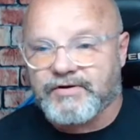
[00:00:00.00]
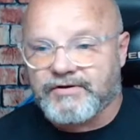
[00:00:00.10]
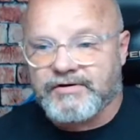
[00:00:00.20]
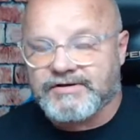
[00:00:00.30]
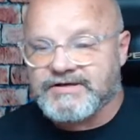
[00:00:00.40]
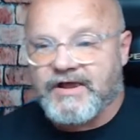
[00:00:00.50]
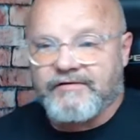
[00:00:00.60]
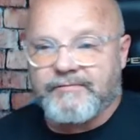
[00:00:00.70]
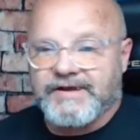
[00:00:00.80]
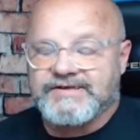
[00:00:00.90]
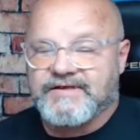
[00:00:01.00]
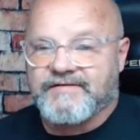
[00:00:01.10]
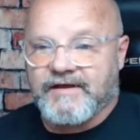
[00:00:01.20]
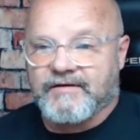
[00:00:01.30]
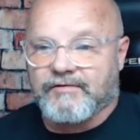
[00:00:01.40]
put it as another piece of
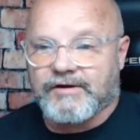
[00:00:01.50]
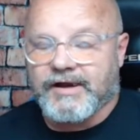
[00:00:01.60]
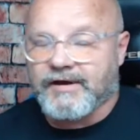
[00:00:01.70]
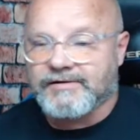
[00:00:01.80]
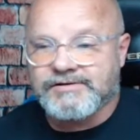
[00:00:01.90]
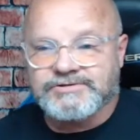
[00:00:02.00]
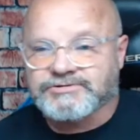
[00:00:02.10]
thing on there,